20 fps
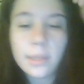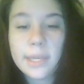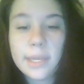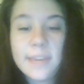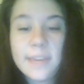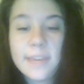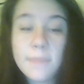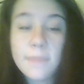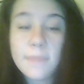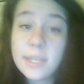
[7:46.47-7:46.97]

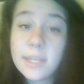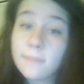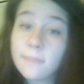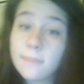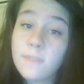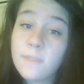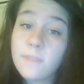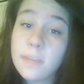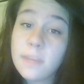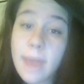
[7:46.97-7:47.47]
give me
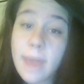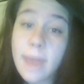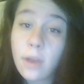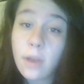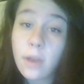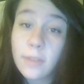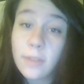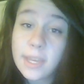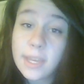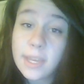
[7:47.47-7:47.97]
some feedback
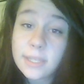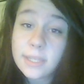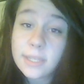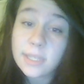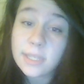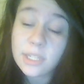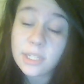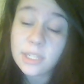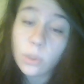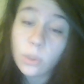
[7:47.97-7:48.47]
on this.
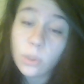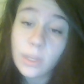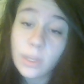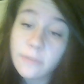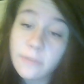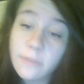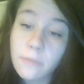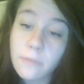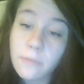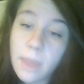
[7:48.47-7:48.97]
It's totally
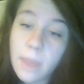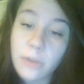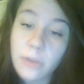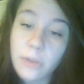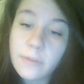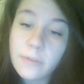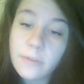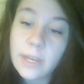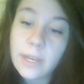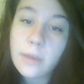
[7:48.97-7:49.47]
different from my
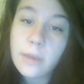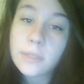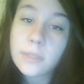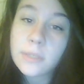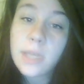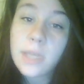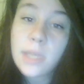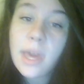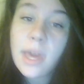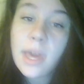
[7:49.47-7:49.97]
other
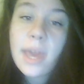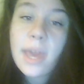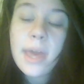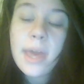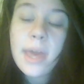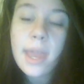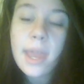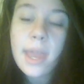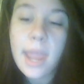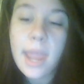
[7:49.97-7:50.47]
videos,
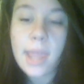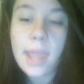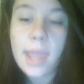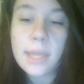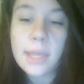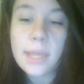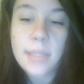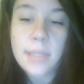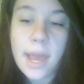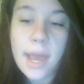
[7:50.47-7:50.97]

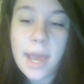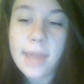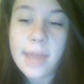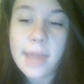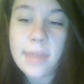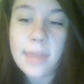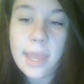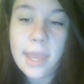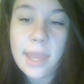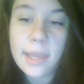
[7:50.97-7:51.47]
and I
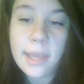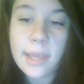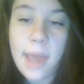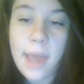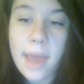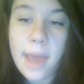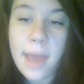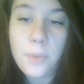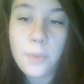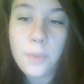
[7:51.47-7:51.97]
think
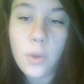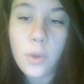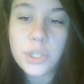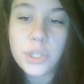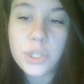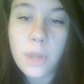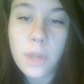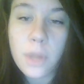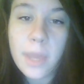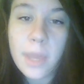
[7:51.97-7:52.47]
I'm going
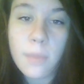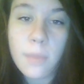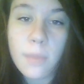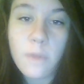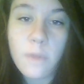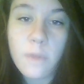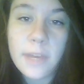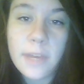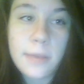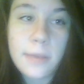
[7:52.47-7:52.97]
to start making
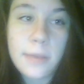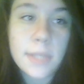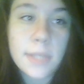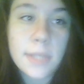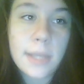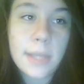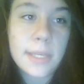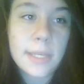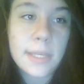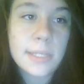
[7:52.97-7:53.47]
more videos
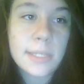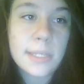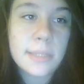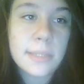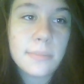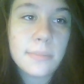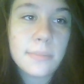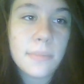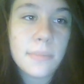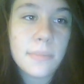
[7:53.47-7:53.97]
like this
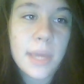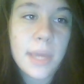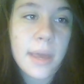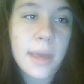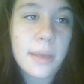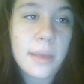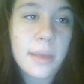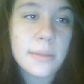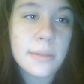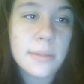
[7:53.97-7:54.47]

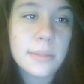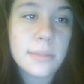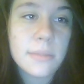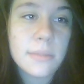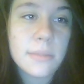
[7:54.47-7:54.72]
because